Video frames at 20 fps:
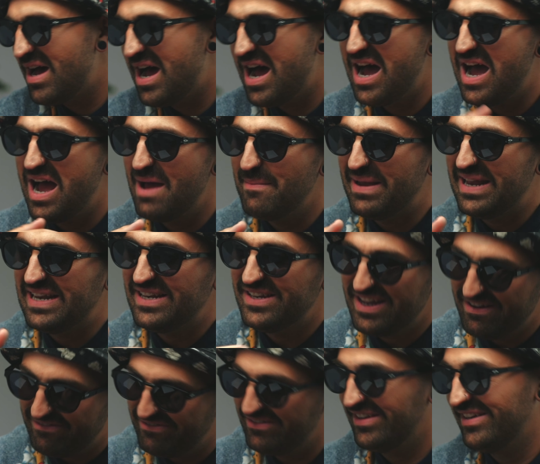I mean
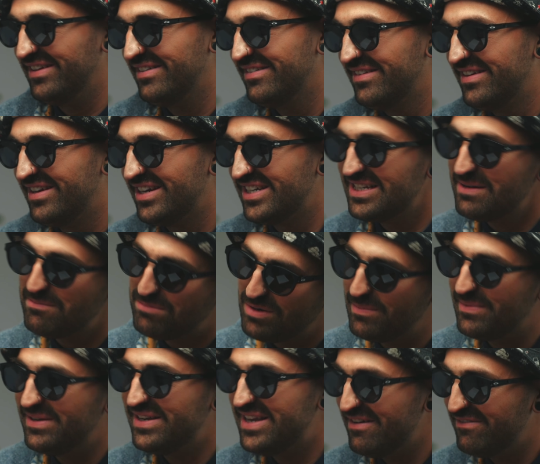definitely. Because I'm
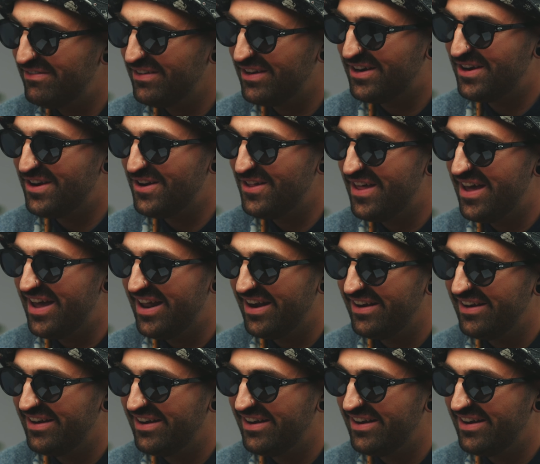probably definitely going to do that.